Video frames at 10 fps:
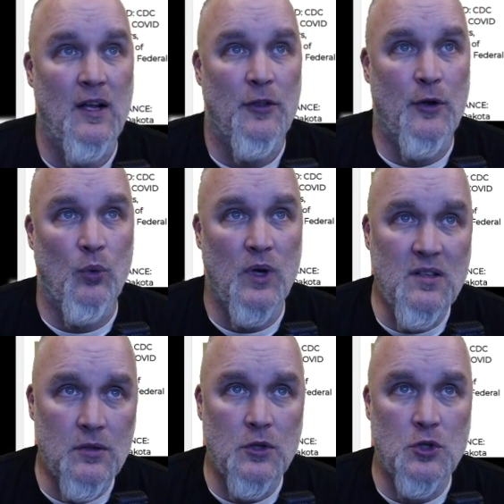The
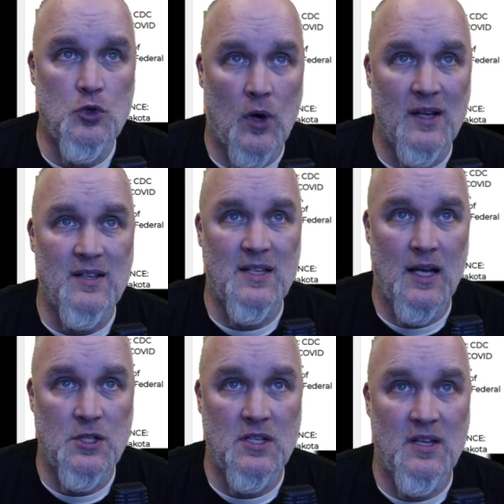research draws
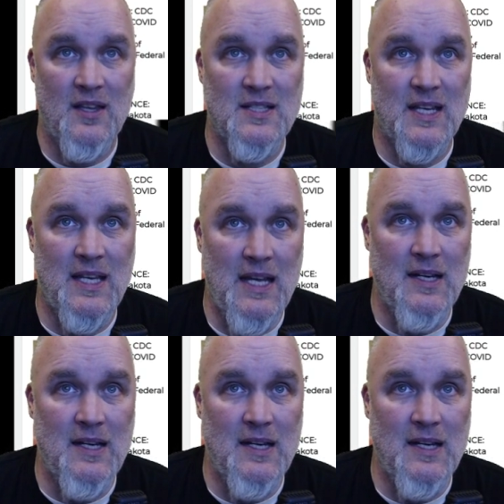attention to this key